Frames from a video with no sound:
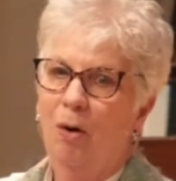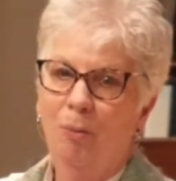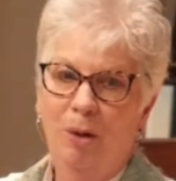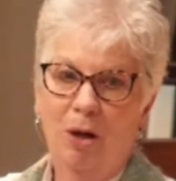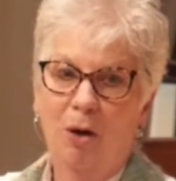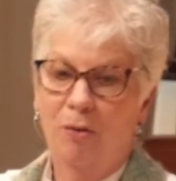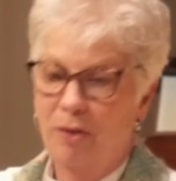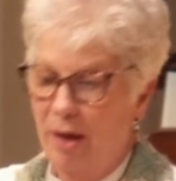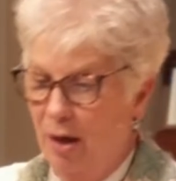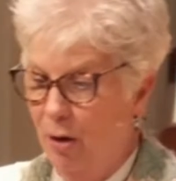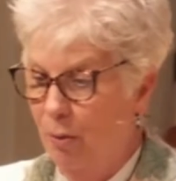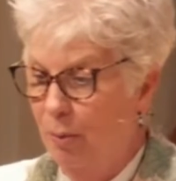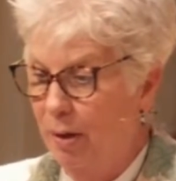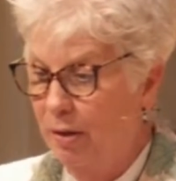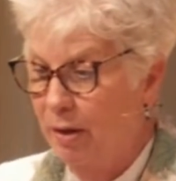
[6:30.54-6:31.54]
we all there
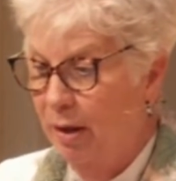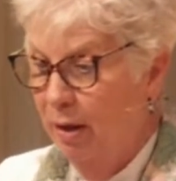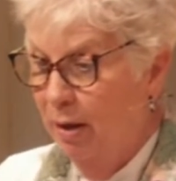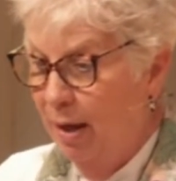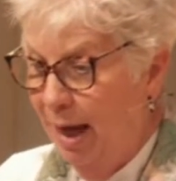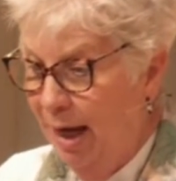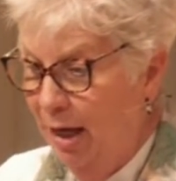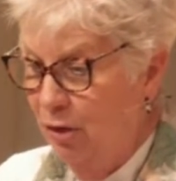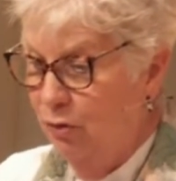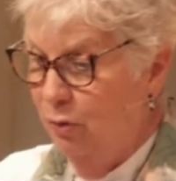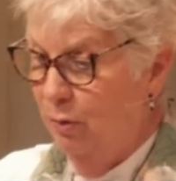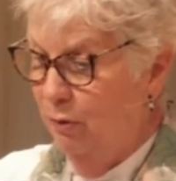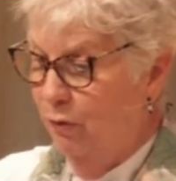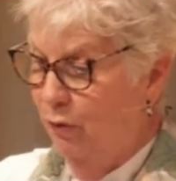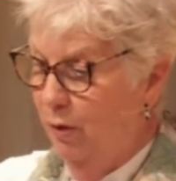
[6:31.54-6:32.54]
with Andrew
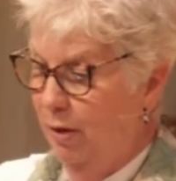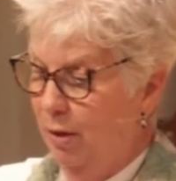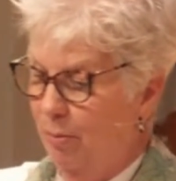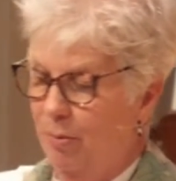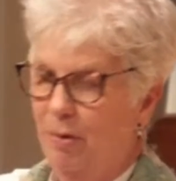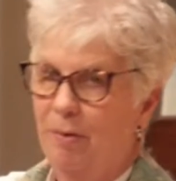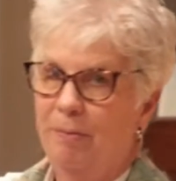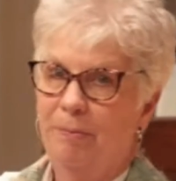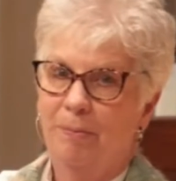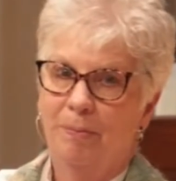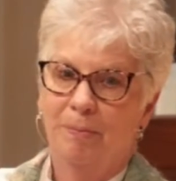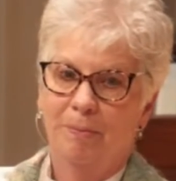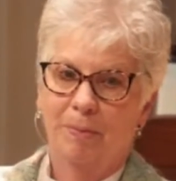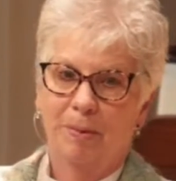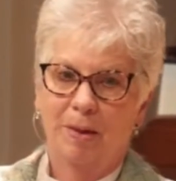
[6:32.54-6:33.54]
and Philip,
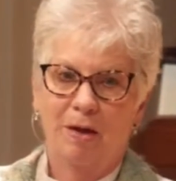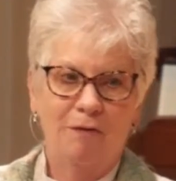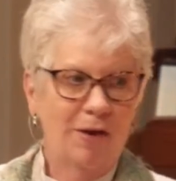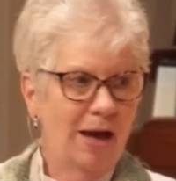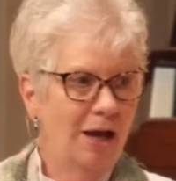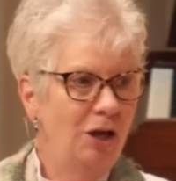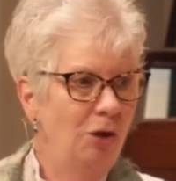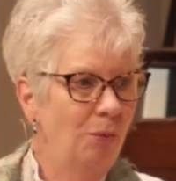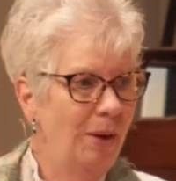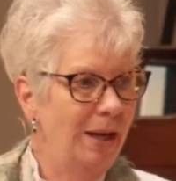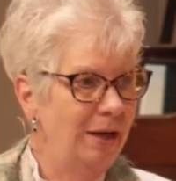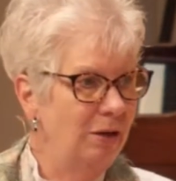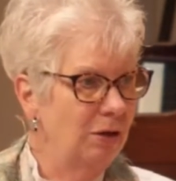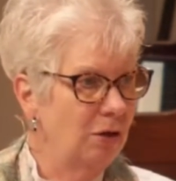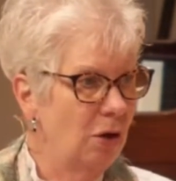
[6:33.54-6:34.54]

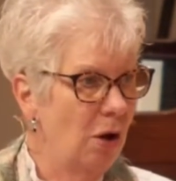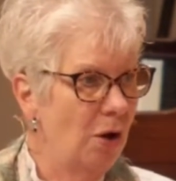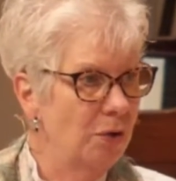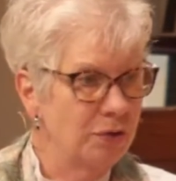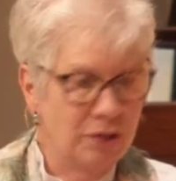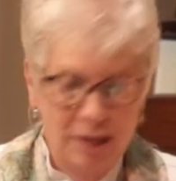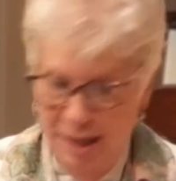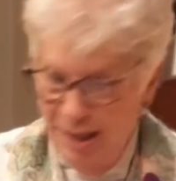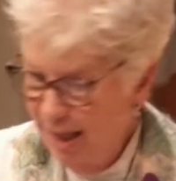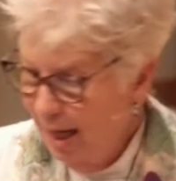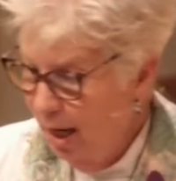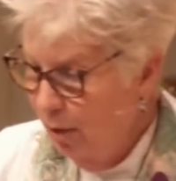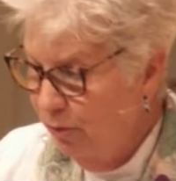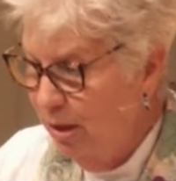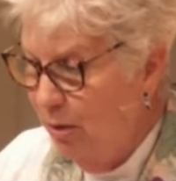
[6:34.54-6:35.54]
evaluating the cost,
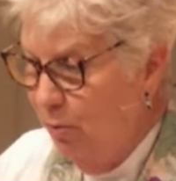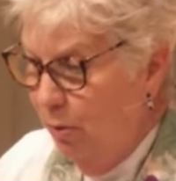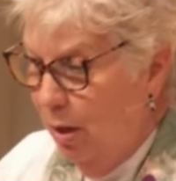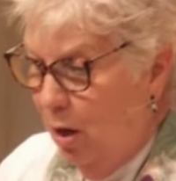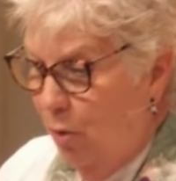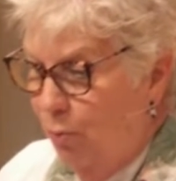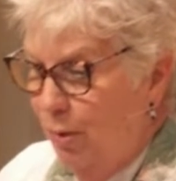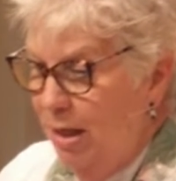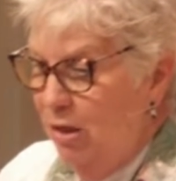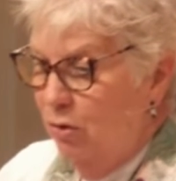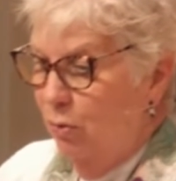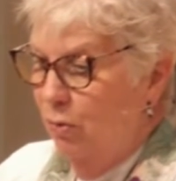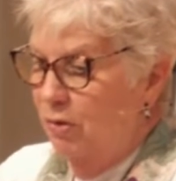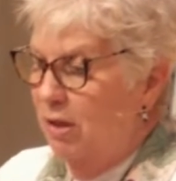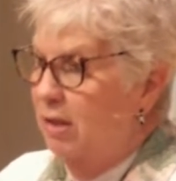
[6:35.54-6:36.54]
counting our
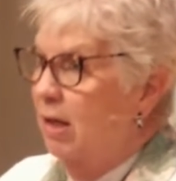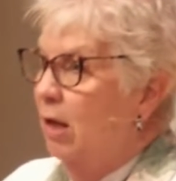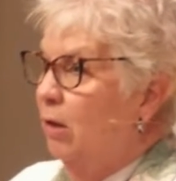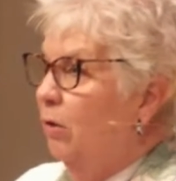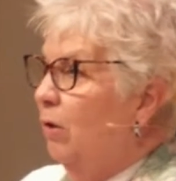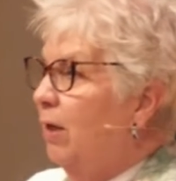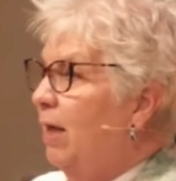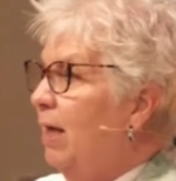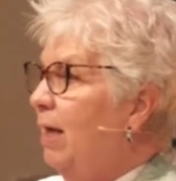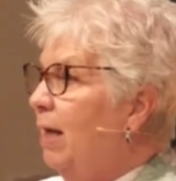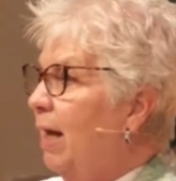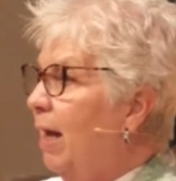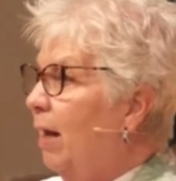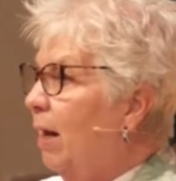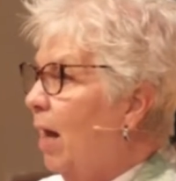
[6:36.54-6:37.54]
resources, looking
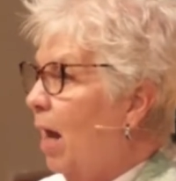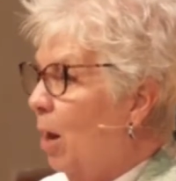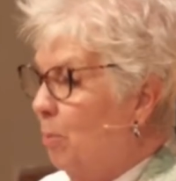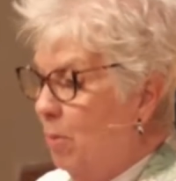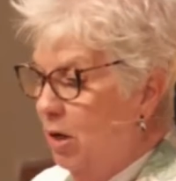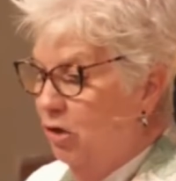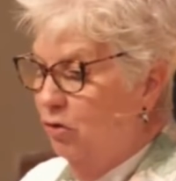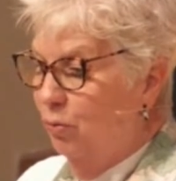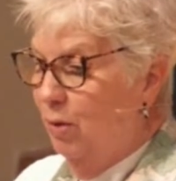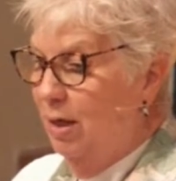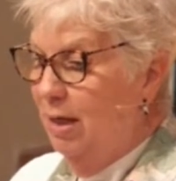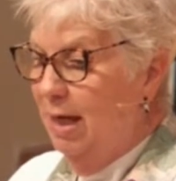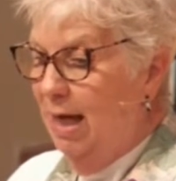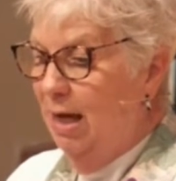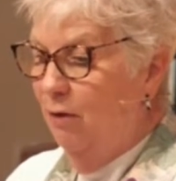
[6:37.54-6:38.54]
at how much we
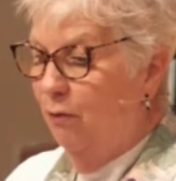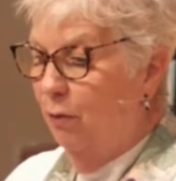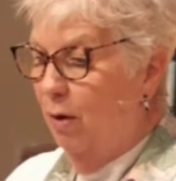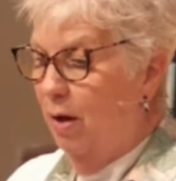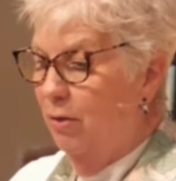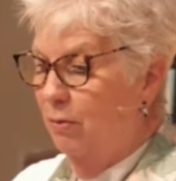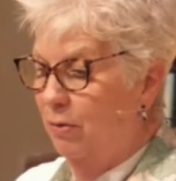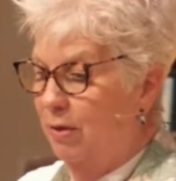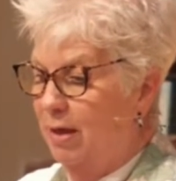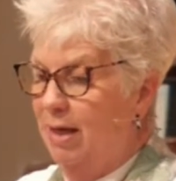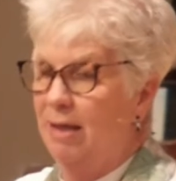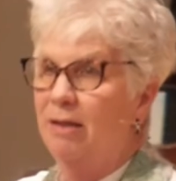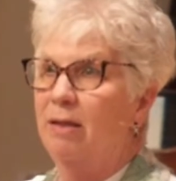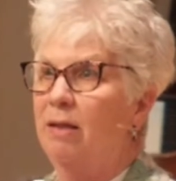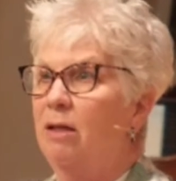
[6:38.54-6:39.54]
need for other
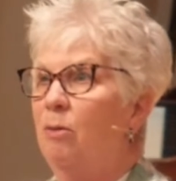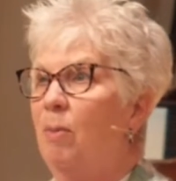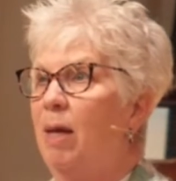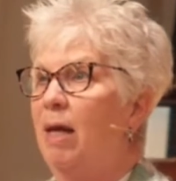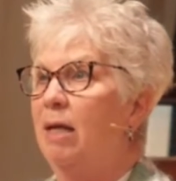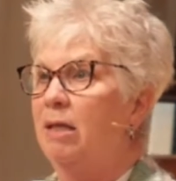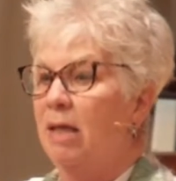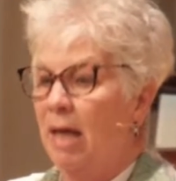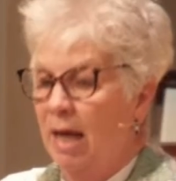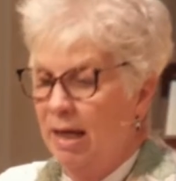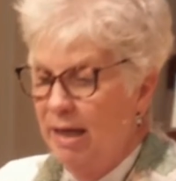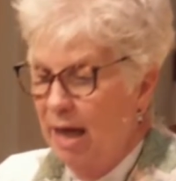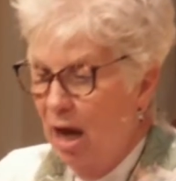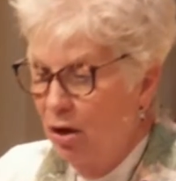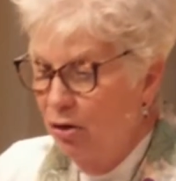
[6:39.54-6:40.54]
things, the demands,
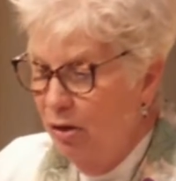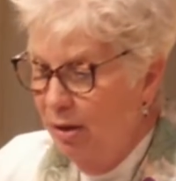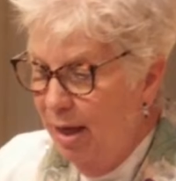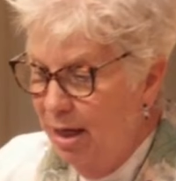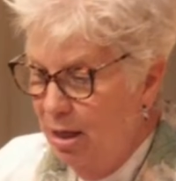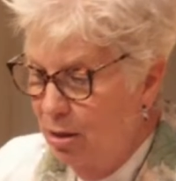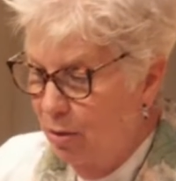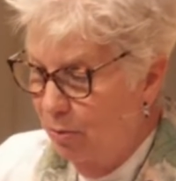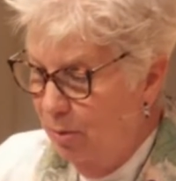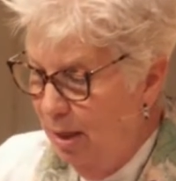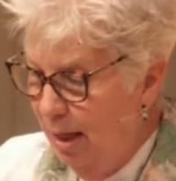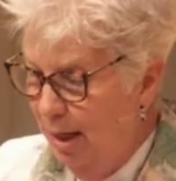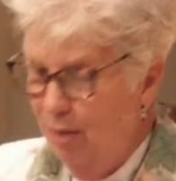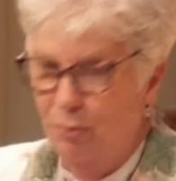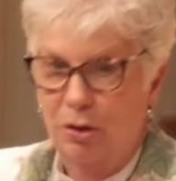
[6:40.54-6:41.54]
calculating our
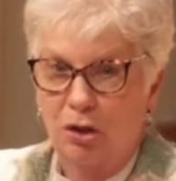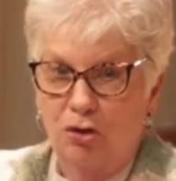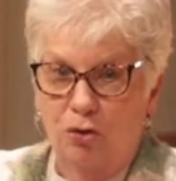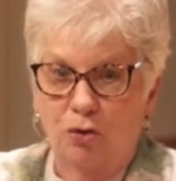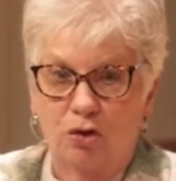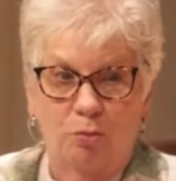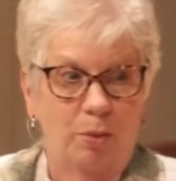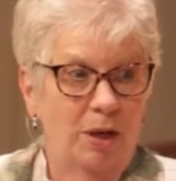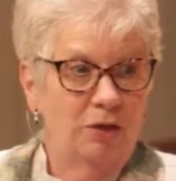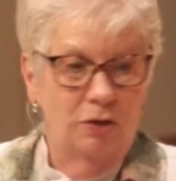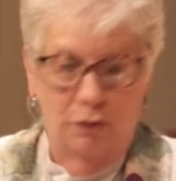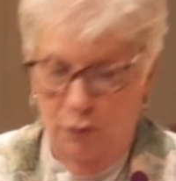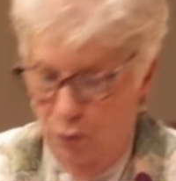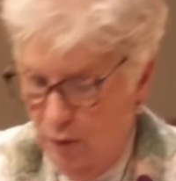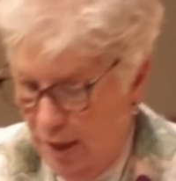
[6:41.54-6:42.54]
need with a church
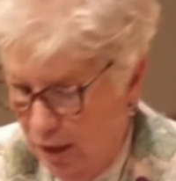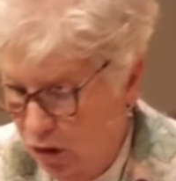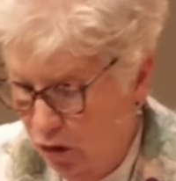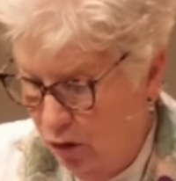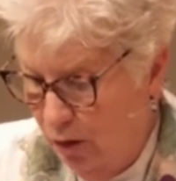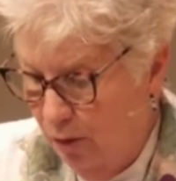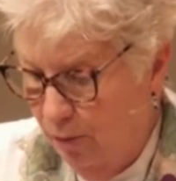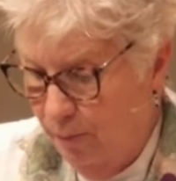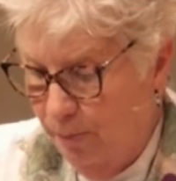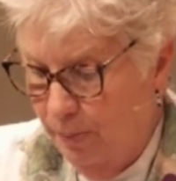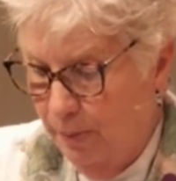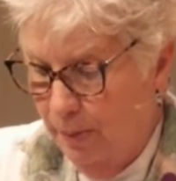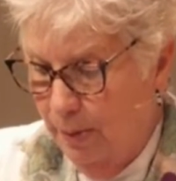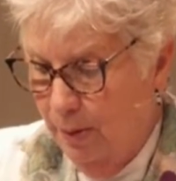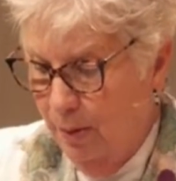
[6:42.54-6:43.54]
budget for next year?
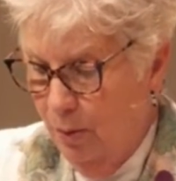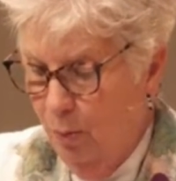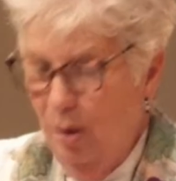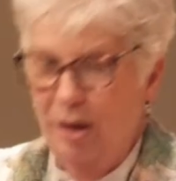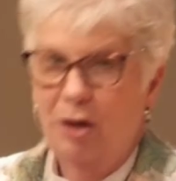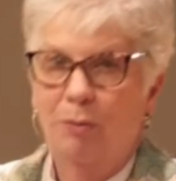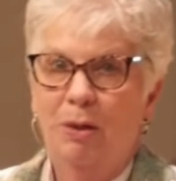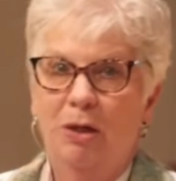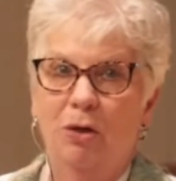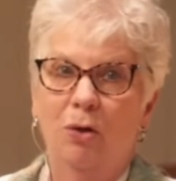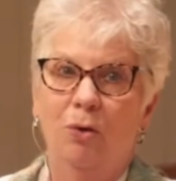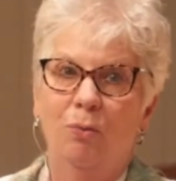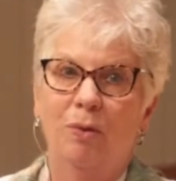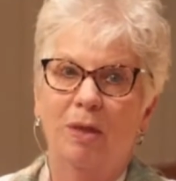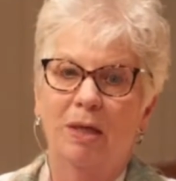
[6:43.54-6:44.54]
What can we
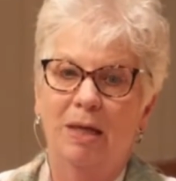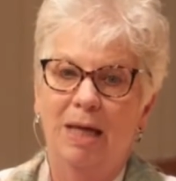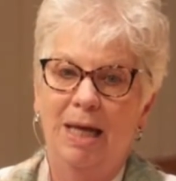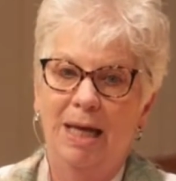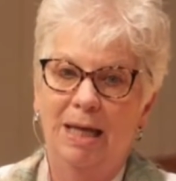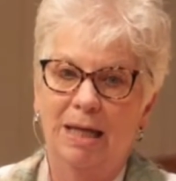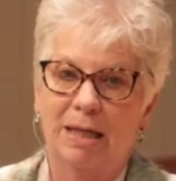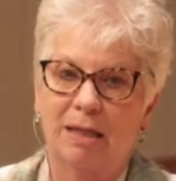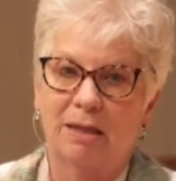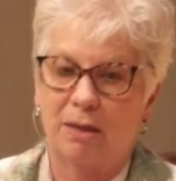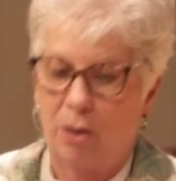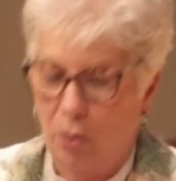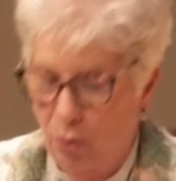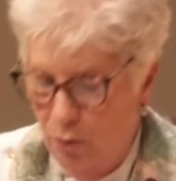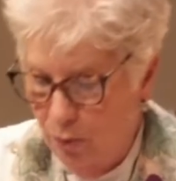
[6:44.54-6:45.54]
do when the need is
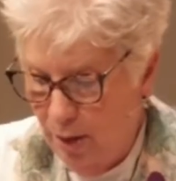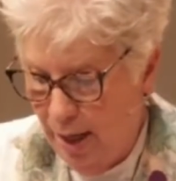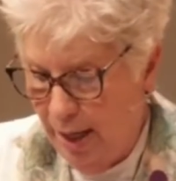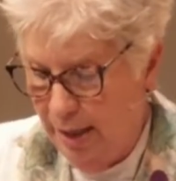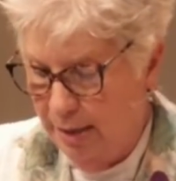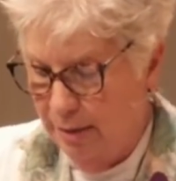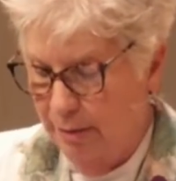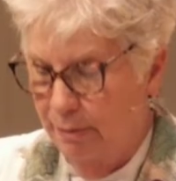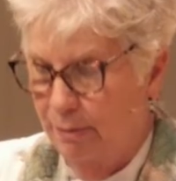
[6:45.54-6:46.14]
so great